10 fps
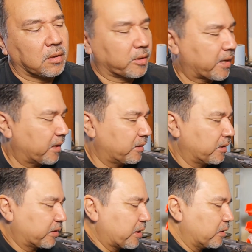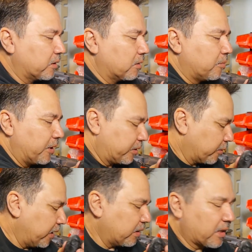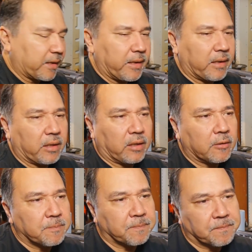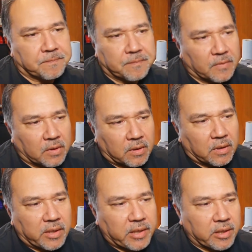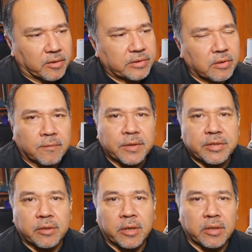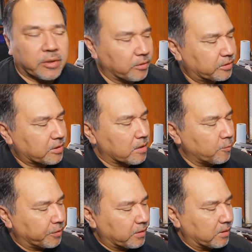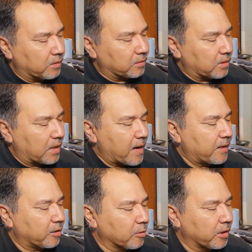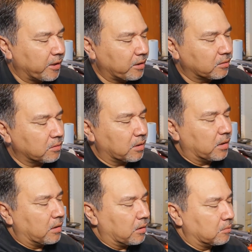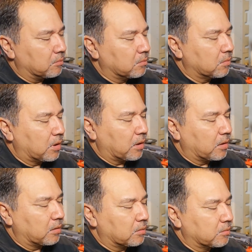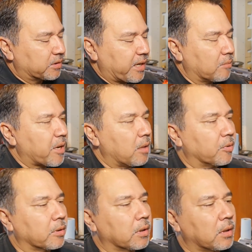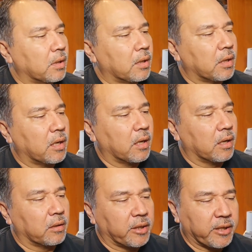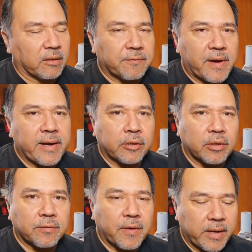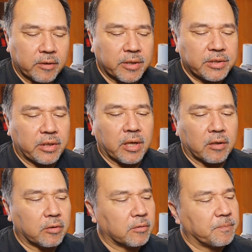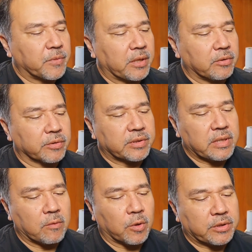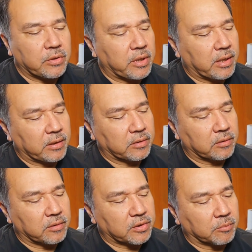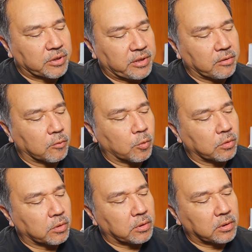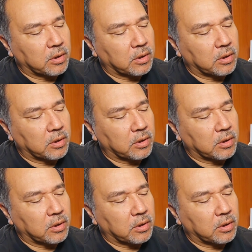kind of discolor. But treat it like any other surface you're going to do. Start with a high grain sandpaper and get finer and finer as you go, and you'll see once you get some steel wool